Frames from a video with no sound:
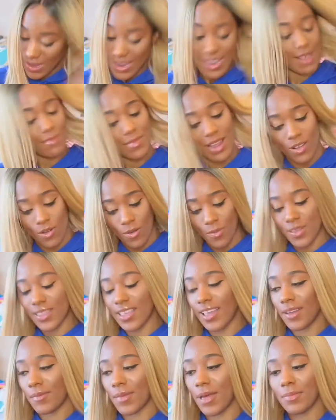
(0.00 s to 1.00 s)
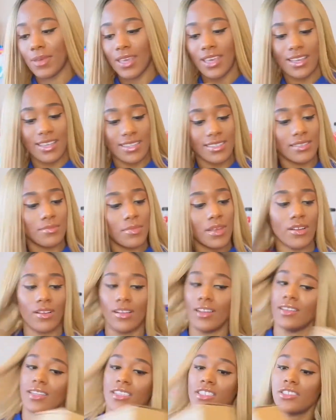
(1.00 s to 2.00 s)
I'm not gonna put that in my bed because it's been
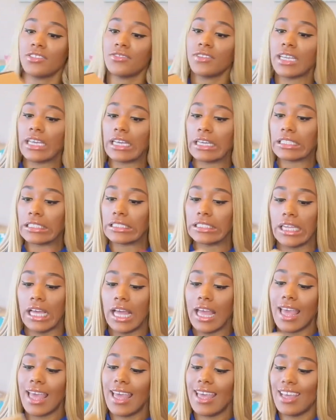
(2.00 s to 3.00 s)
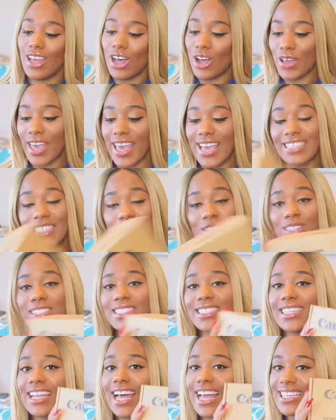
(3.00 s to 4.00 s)
all in the streets. Okay, so
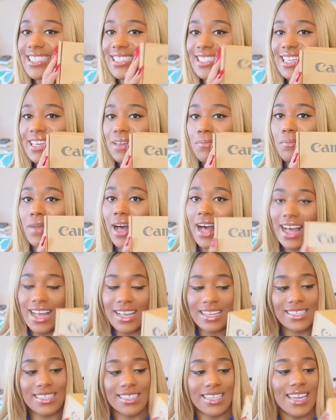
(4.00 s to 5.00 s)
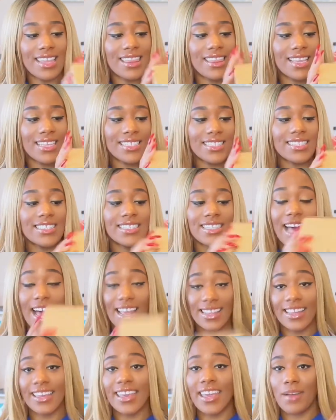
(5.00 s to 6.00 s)
it's nicely boxed, and this is
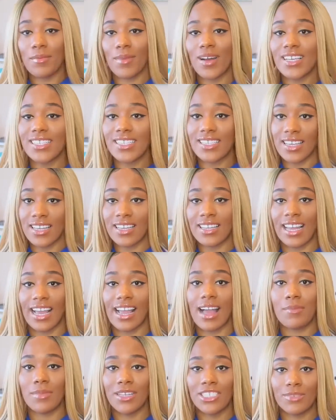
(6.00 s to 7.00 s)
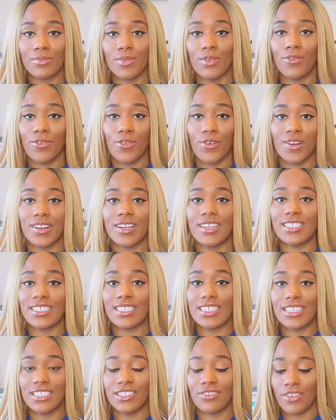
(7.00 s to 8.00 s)
not the camera I sent. Like I mentioned before, this
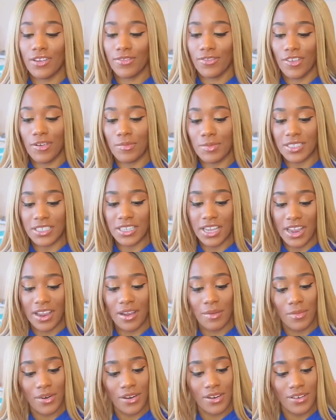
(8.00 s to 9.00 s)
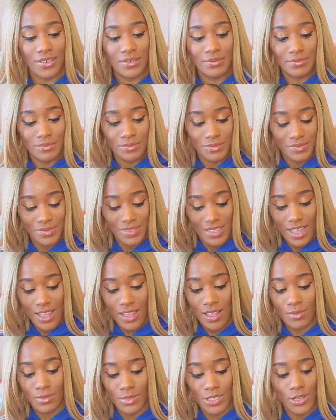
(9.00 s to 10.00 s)
is a refurbished camera.
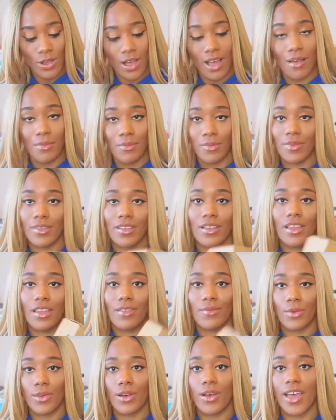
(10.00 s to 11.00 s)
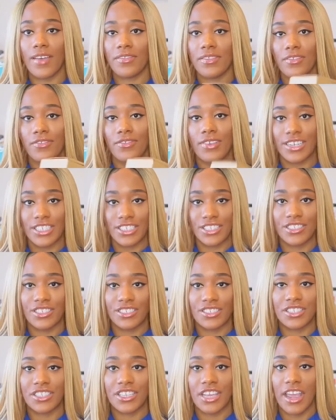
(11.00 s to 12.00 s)
So I will have to register
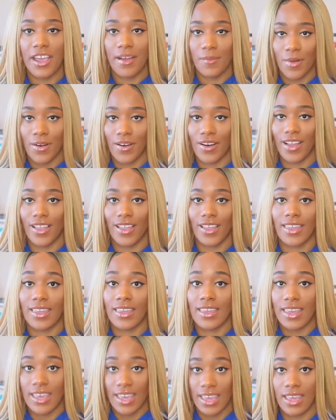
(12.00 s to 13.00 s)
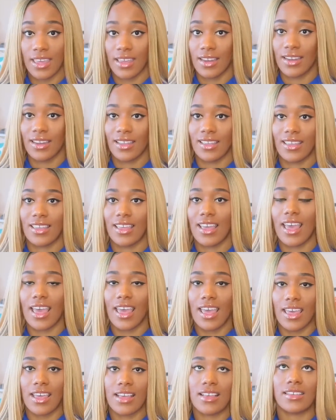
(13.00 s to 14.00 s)
this camera again
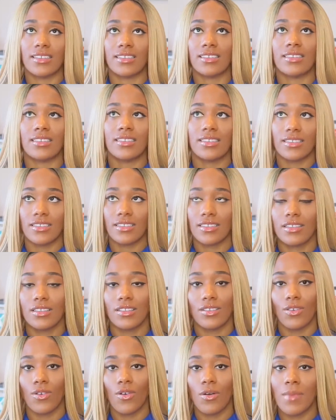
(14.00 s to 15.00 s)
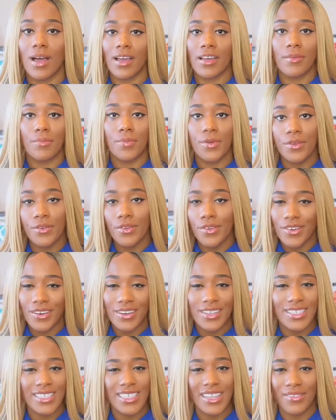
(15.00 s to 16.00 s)
as on computer
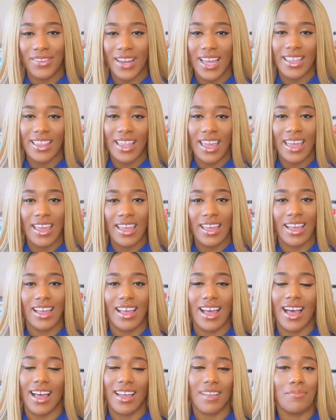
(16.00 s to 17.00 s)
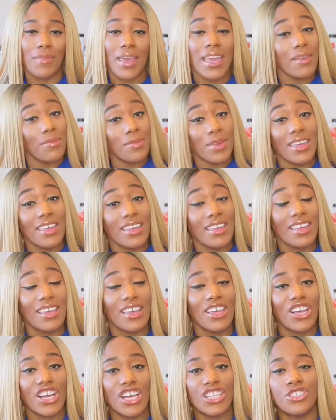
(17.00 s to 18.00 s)
and stuff like that. Maybe,
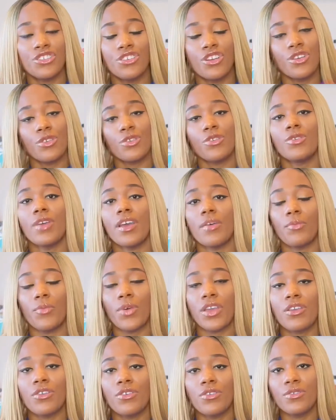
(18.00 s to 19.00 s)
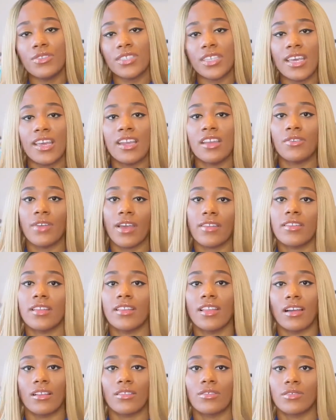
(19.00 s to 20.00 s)
because you know, when you use Canon, you have to
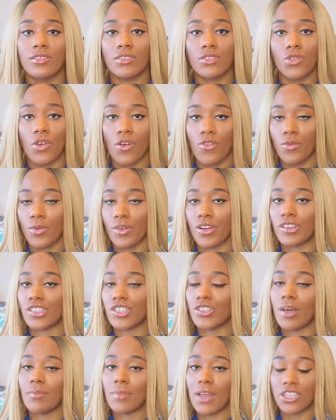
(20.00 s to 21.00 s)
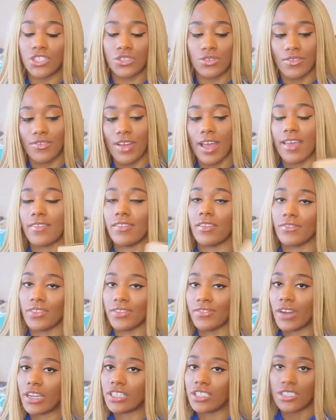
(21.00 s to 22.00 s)
download the software. So I'm not sure if I have to
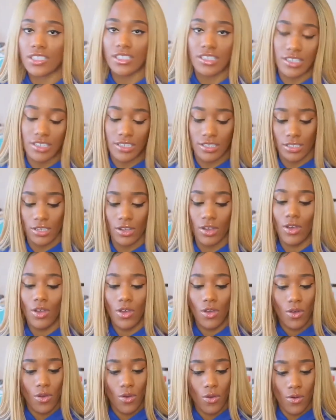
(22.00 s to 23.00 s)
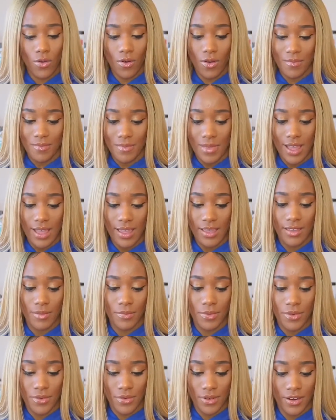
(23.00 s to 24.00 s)
re-register this on my
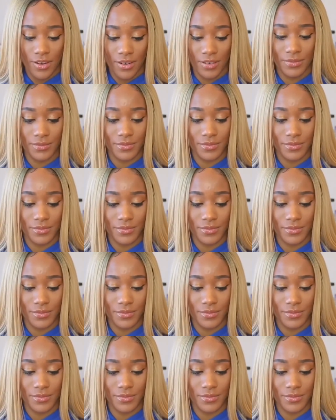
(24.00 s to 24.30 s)
computer.